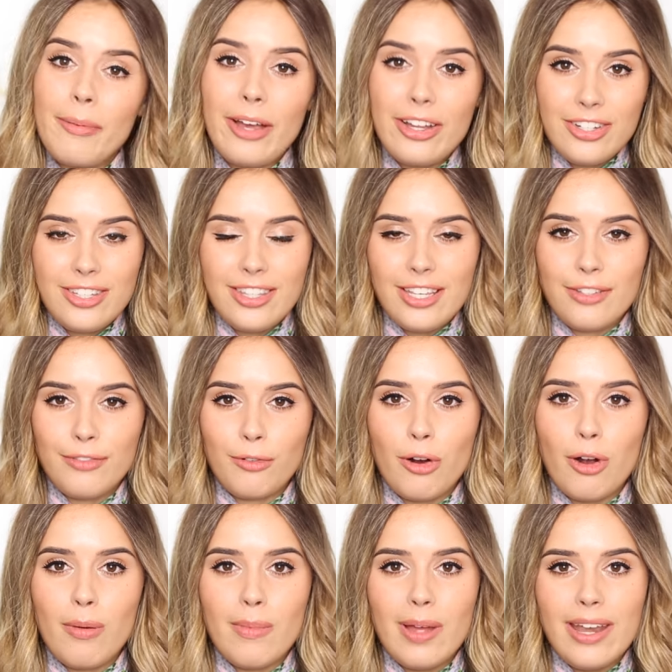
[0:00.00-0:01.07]
I purchased this
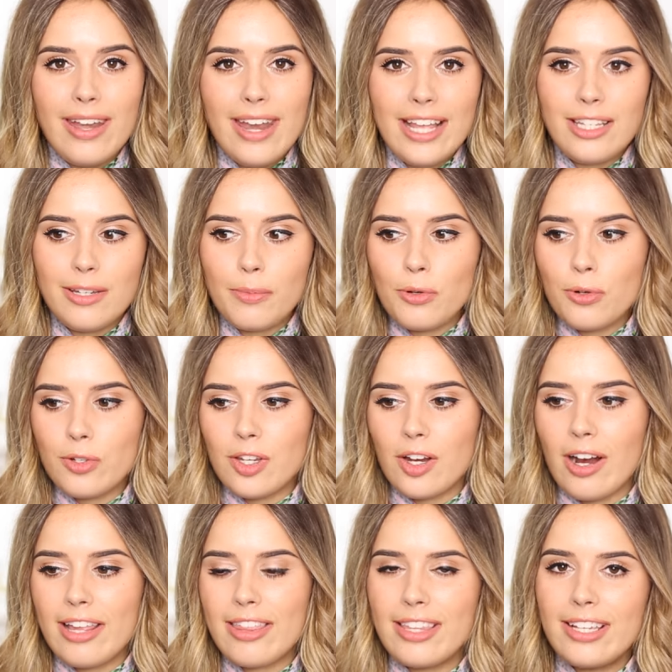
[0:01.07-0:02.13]
from
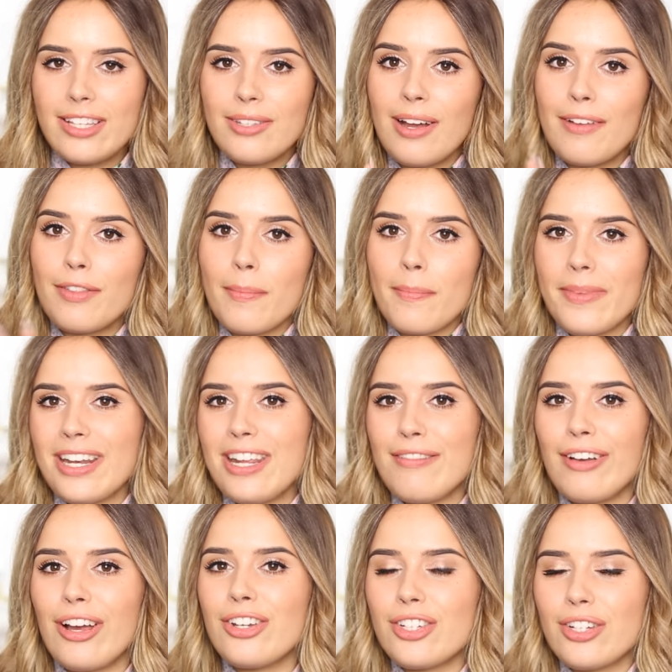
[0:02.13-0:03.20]
Net-a-Porter. I think they still have the mini
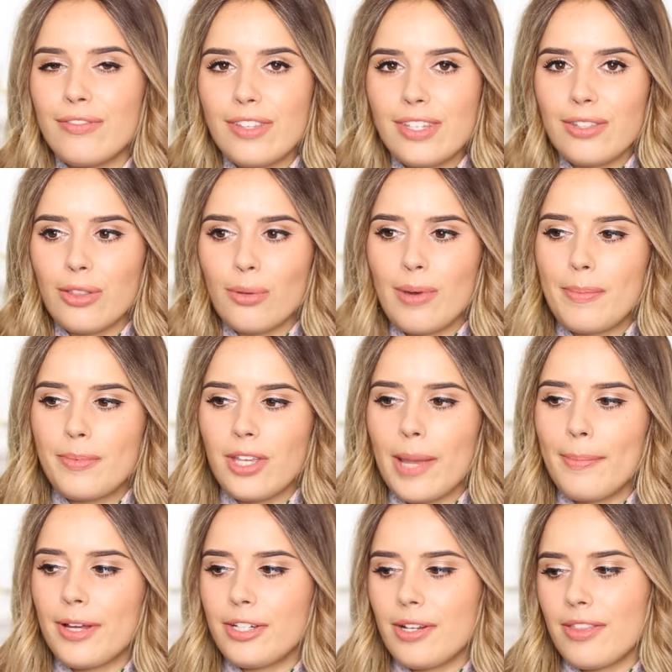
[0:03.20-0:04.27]
version of this on the
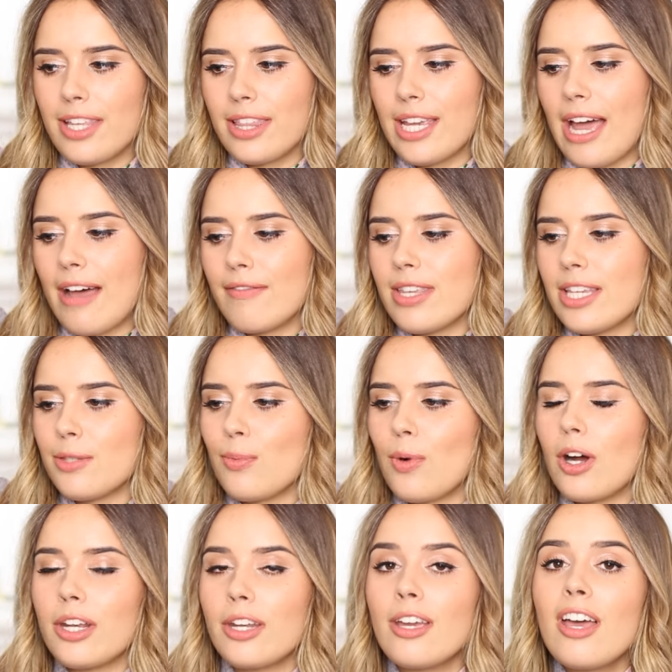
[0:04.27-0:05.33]
website, but I don't think they have this
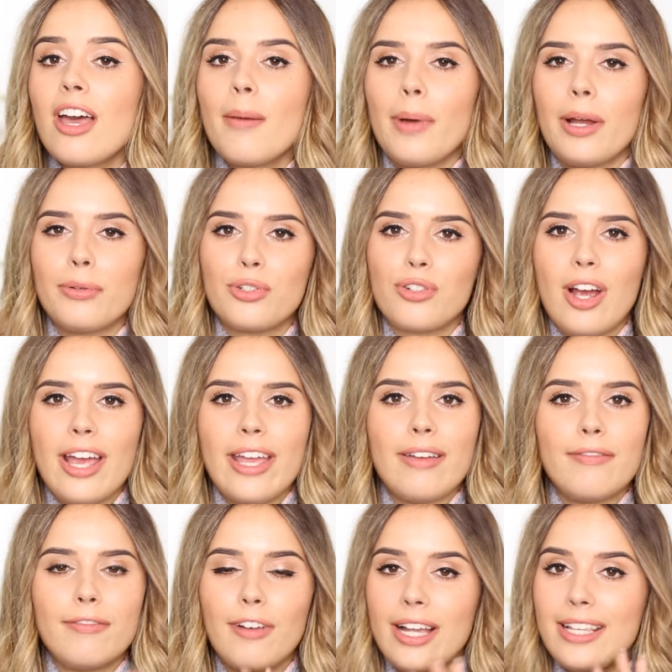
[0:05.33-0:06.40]
one. But I will try
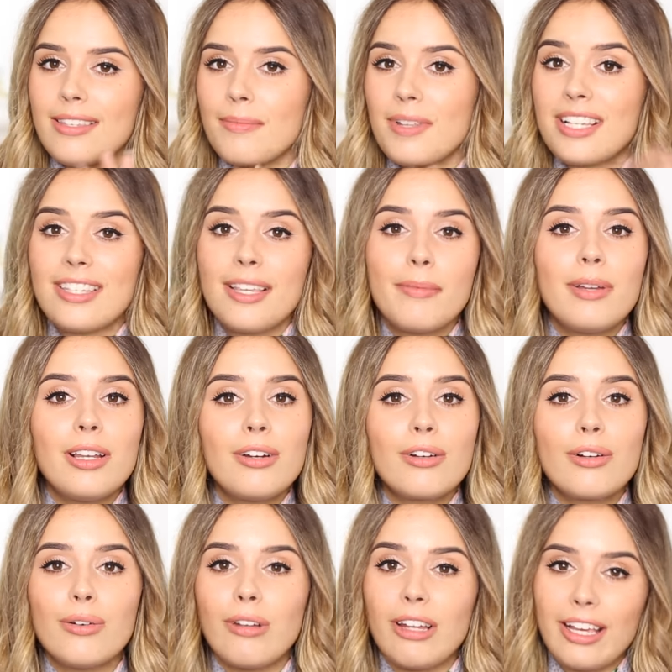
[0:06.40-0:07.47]
and find something
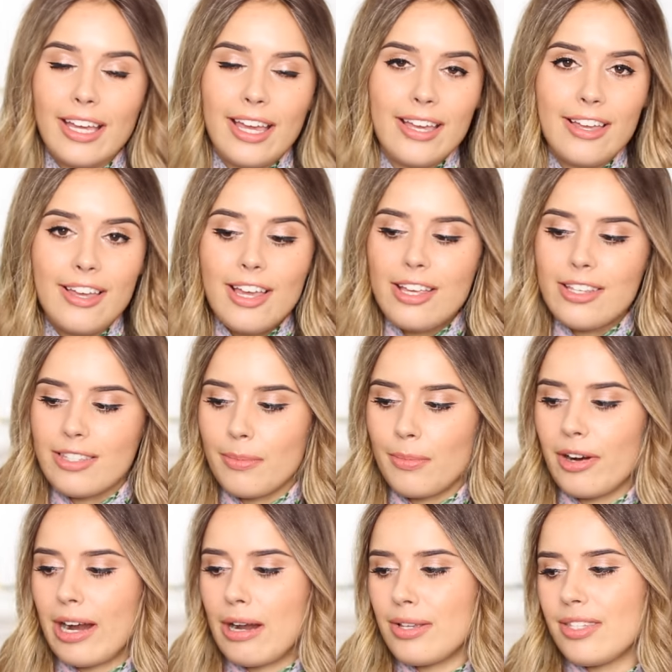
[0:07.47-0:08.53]
similar or link it
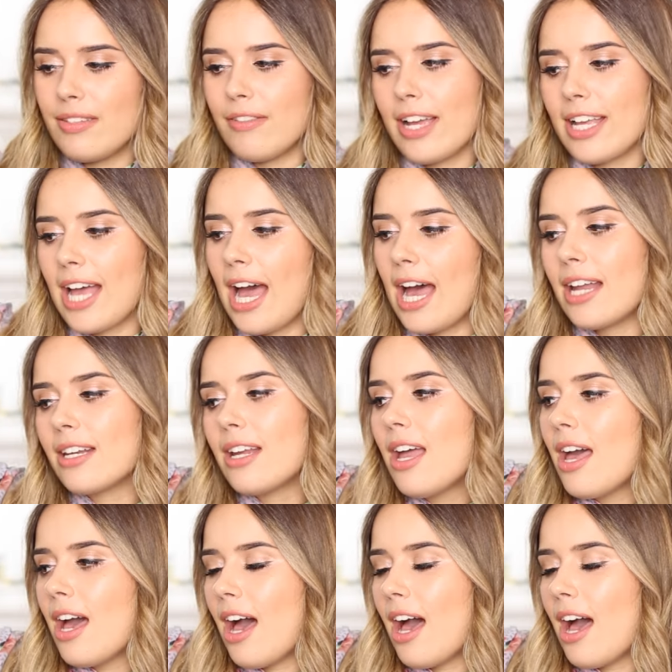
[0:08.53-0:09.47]
somewhere else if I can.